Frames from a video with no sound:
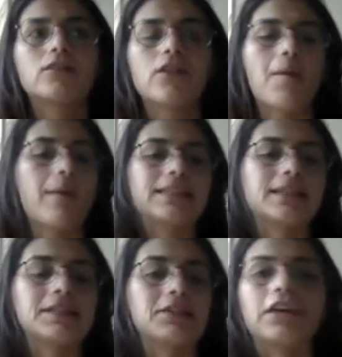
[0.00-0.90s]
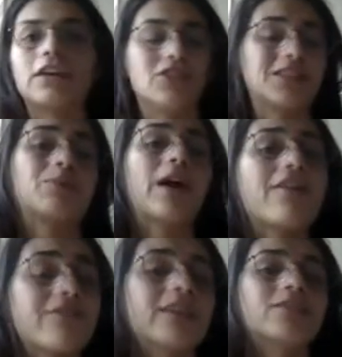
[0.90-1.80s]
So basically, you can just
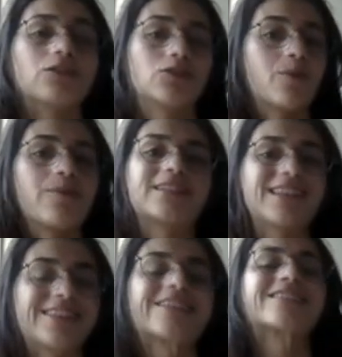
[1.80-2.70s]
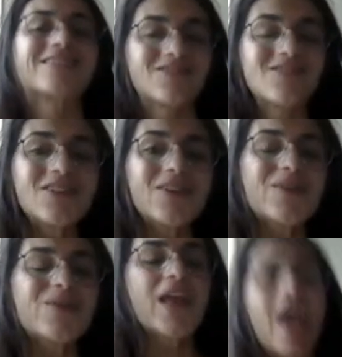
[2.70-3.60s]
paraphrase those topic sentences
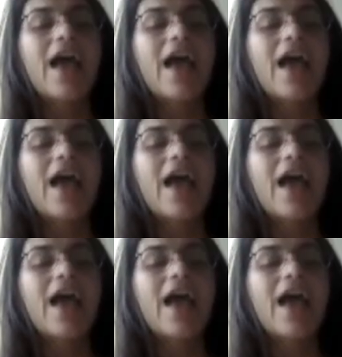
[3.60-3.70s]
too.